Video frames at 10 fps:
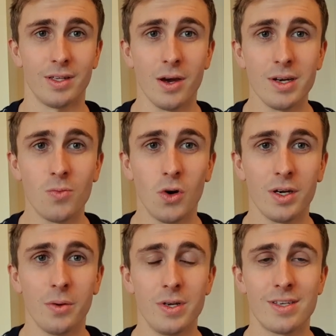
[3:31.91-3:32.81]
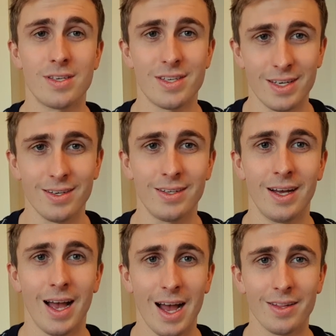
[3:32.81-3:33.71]
the only one who is
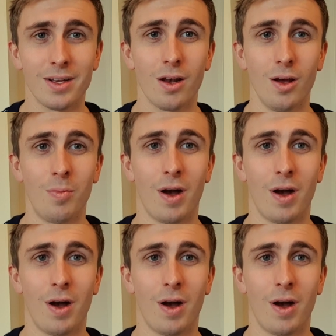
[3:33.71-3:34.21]
still at the club